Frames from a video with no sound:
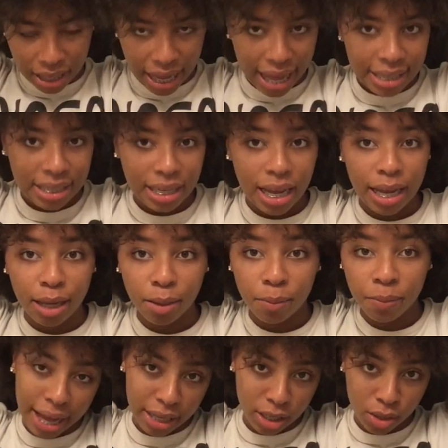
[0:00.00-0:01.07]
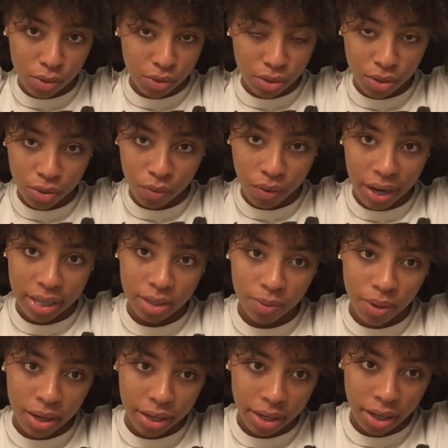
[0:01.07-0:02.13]
last time I used rice
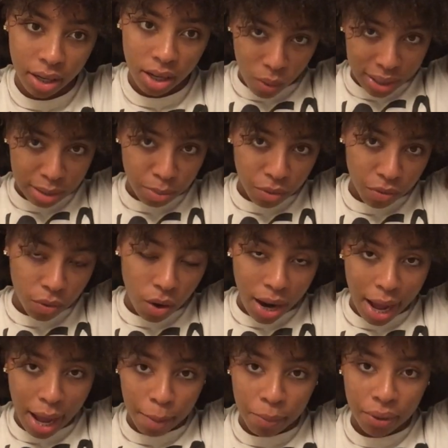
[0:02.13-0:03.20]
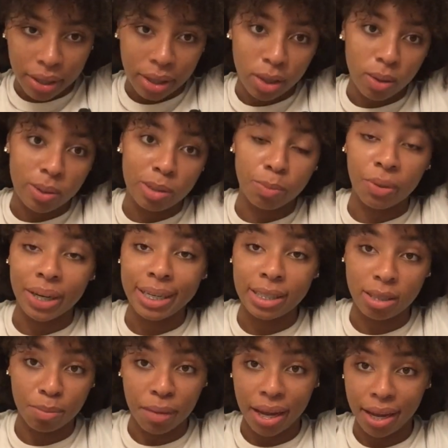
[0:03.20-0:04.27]
water was before I put those braids
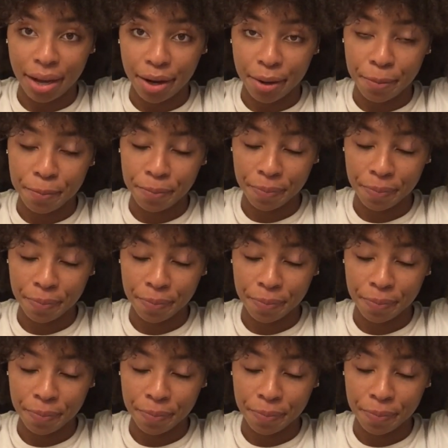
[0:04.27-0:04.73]
in my hair.